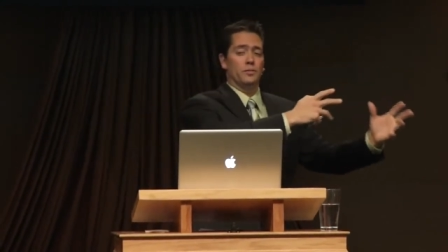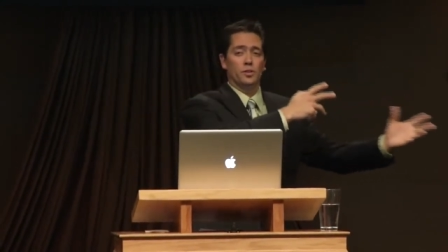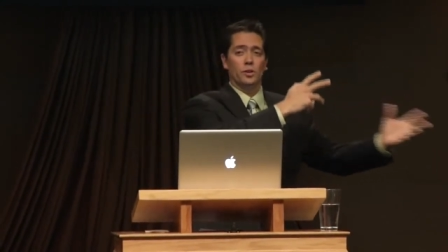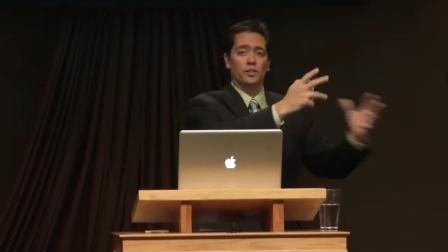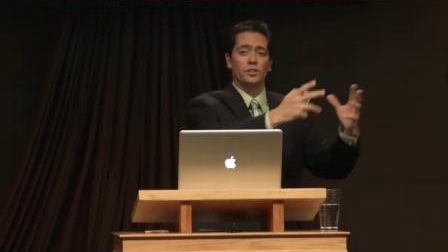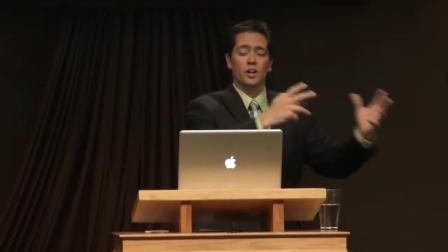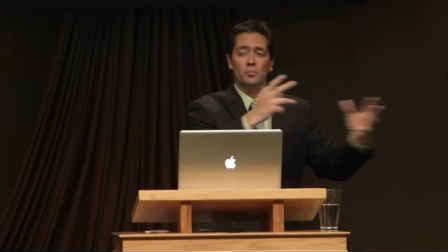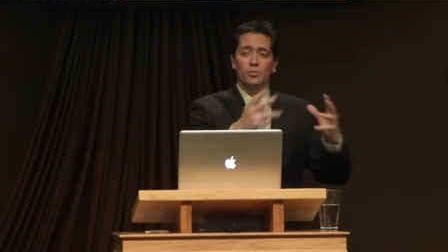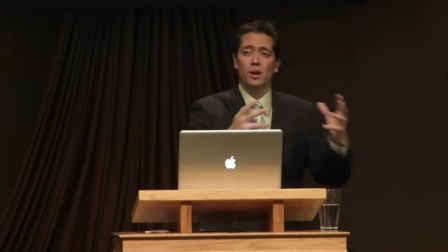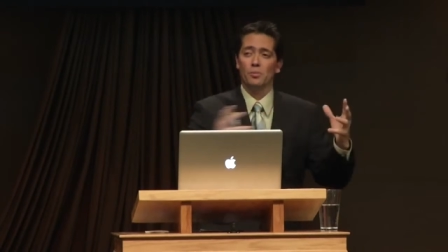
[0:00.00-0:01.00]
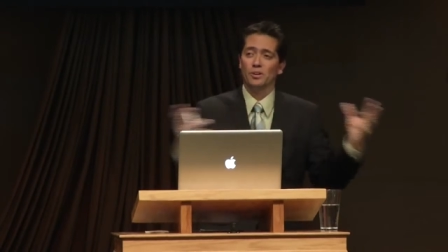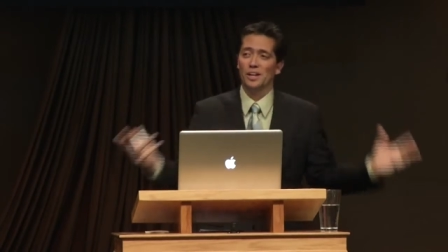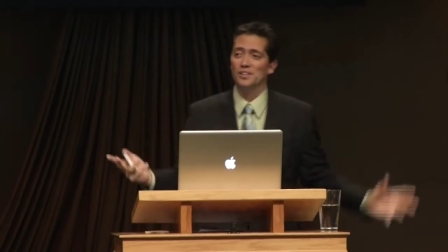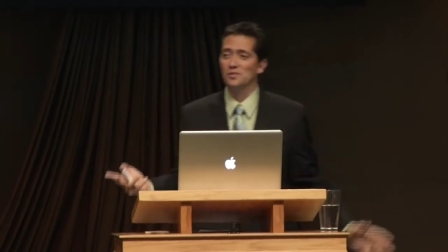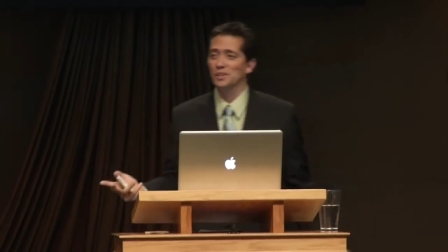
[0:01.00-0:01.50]
even though that's not a proper
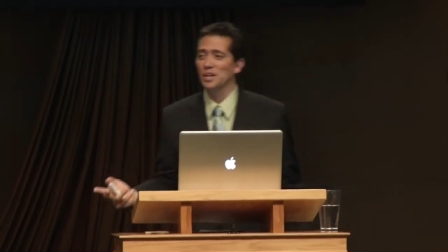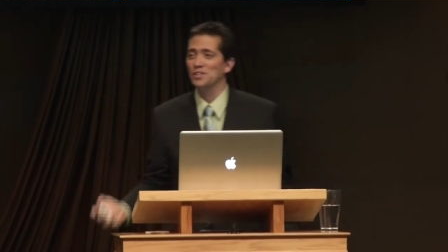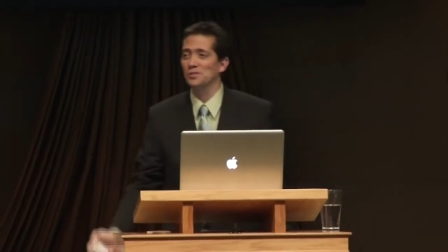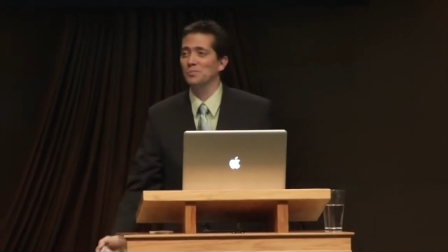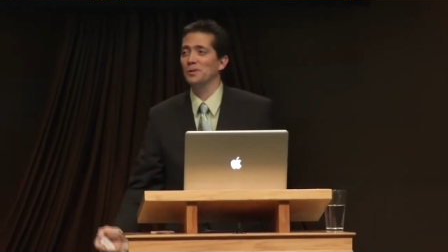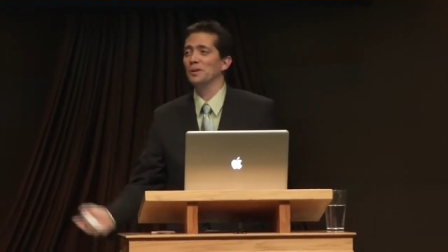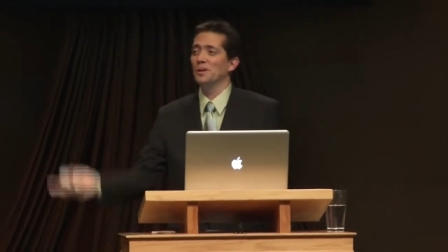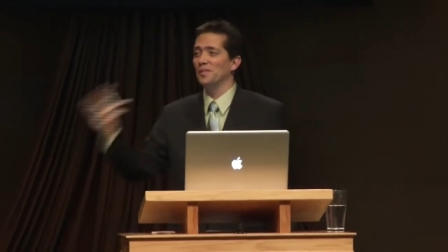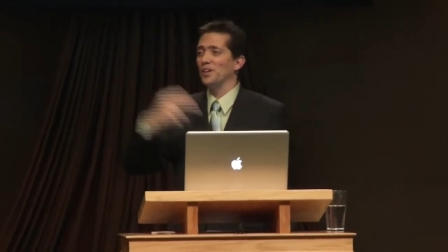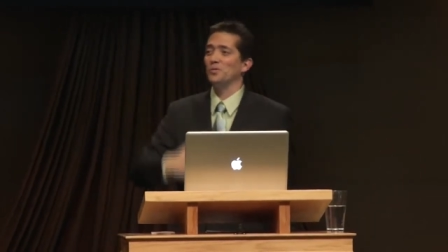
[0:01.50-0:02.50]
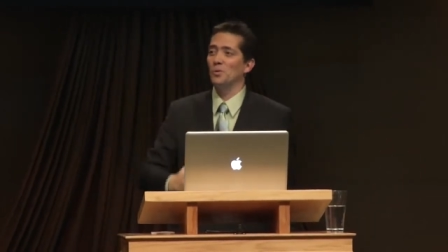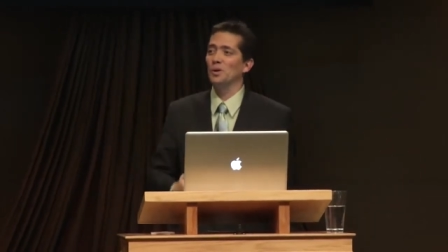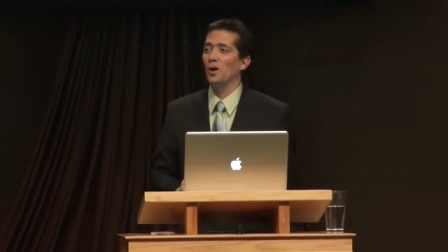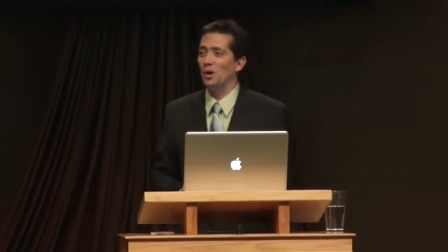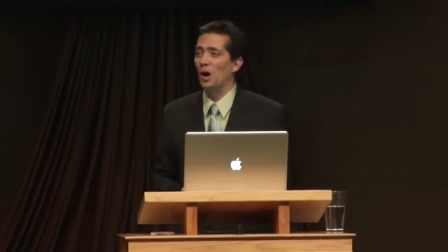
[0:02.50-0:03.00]
classification, but that's what
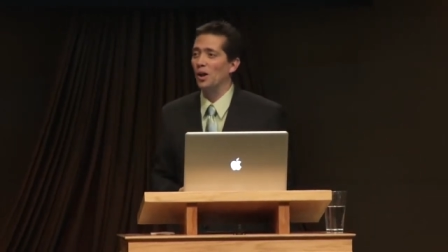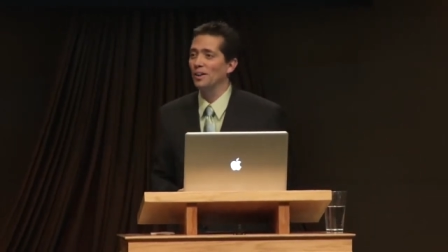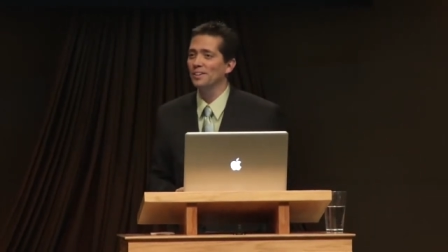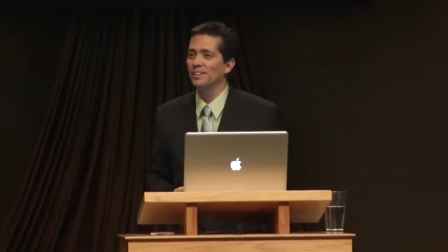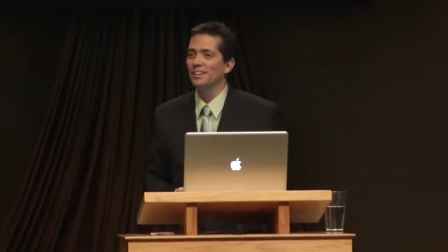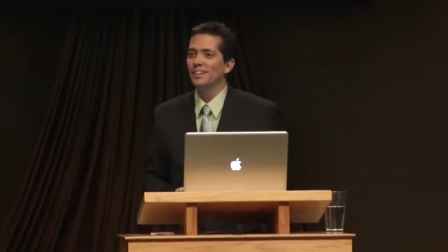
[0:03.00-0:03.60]
we all call it.